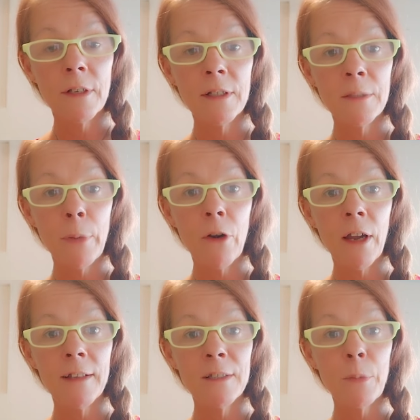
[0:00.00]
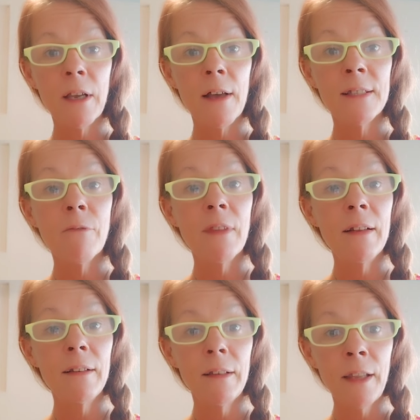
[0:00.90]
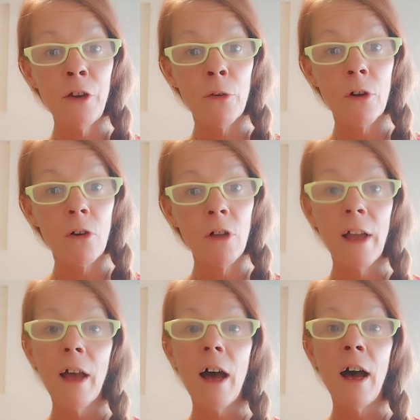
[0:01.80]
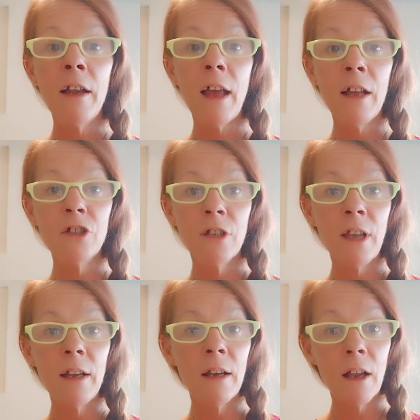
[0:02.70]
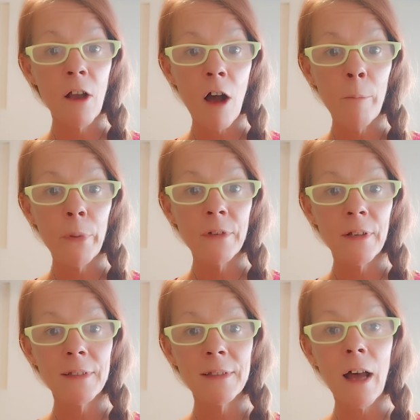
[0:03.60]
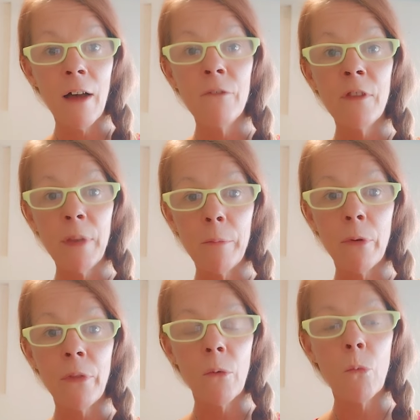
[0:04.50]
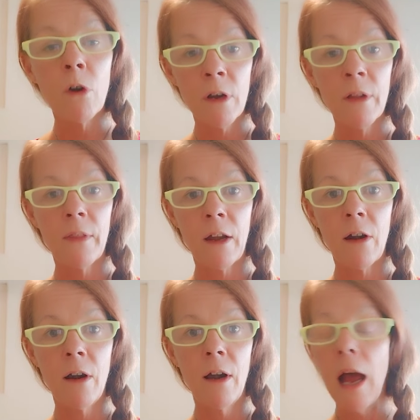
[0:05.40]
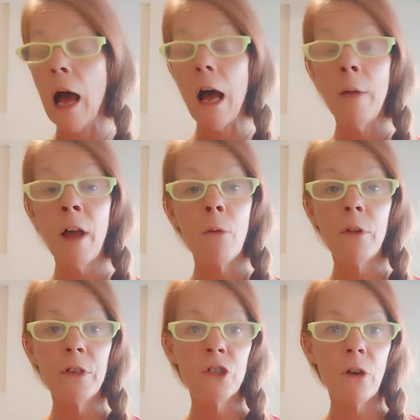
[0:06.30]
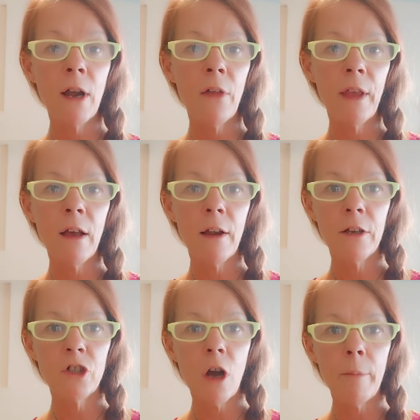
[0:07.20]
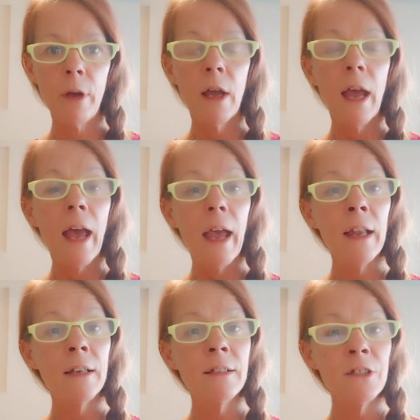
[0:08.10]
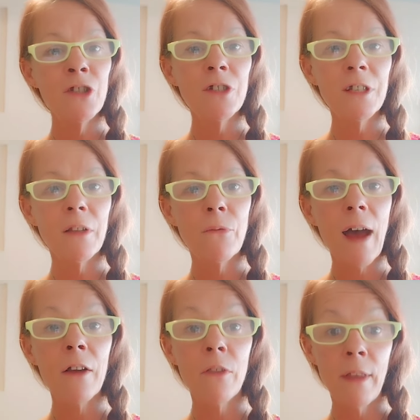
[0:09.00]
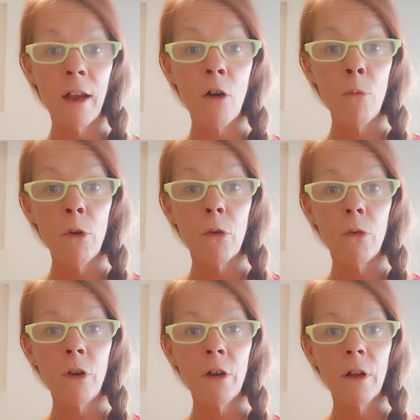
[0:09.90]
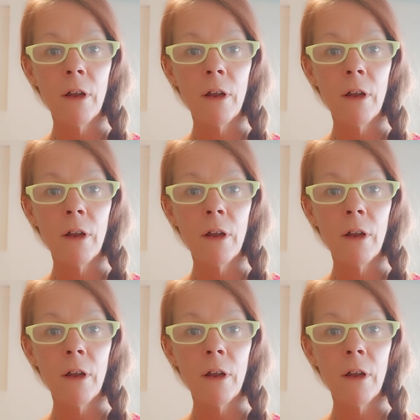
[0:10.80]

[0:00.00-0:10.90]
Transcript: experience because of the literal uneducated incompetence of the people that work there. I'm not really sure how they got a job. In addition to the fact they are rude